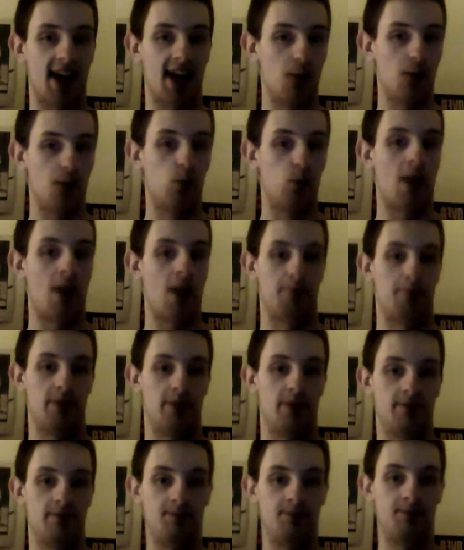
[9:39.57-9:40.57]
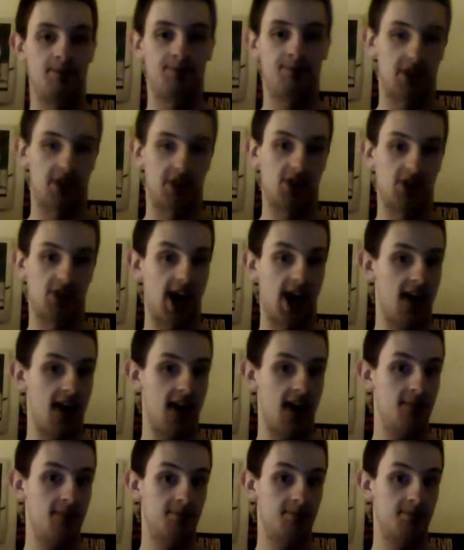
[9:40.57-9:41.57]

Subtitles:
a wimp. Okay?